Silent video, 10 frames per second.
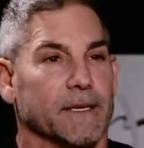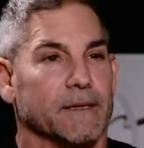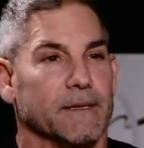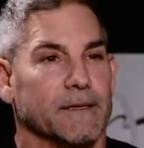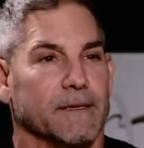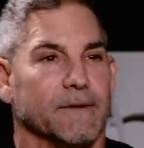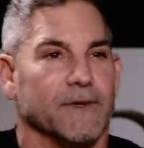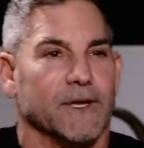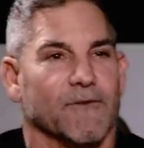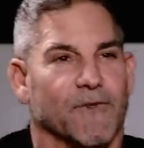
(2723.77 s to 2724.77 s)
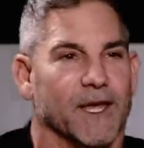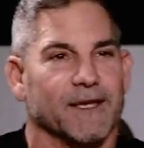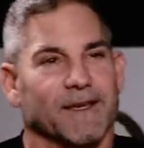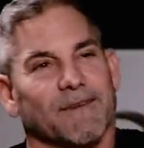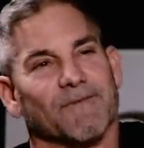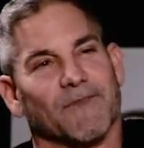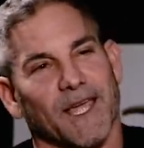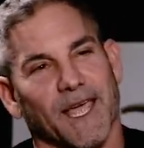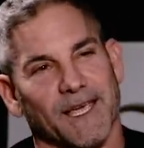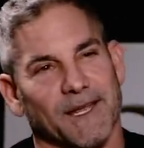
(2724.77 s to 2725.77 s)
Mm-hmm. You know, if they if
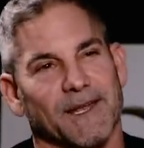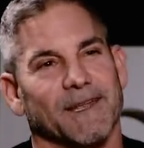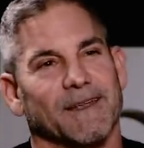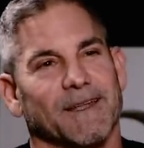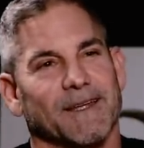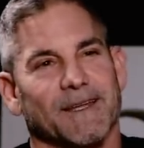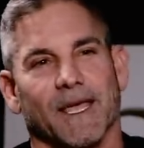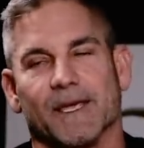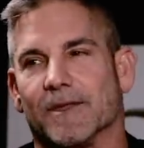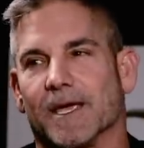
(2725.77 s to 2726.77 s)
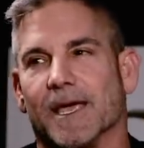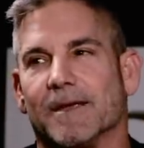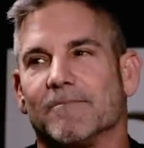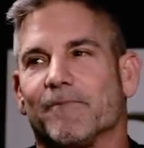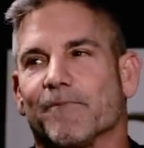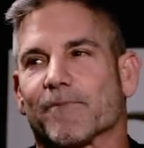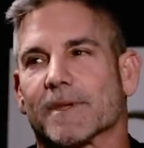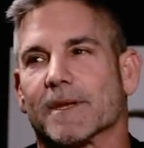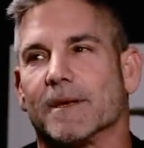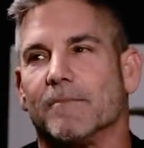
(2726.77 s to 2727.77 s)
they hang in hang in the game,
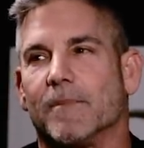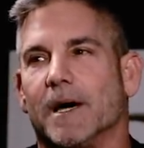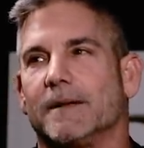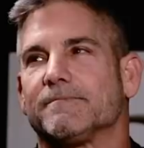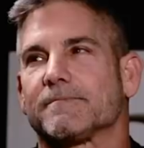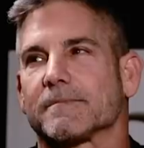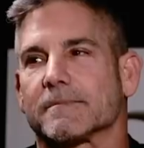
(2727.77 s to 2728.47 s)
but.